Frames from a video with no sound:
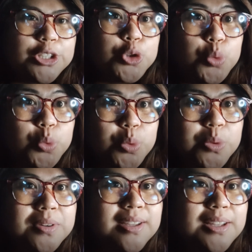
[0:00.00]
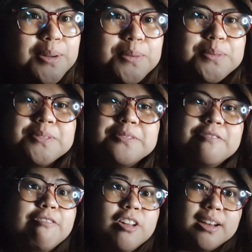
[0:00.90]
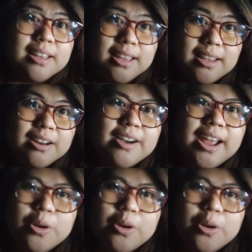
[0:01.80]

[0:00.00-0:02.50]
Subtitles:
to do, vlogging right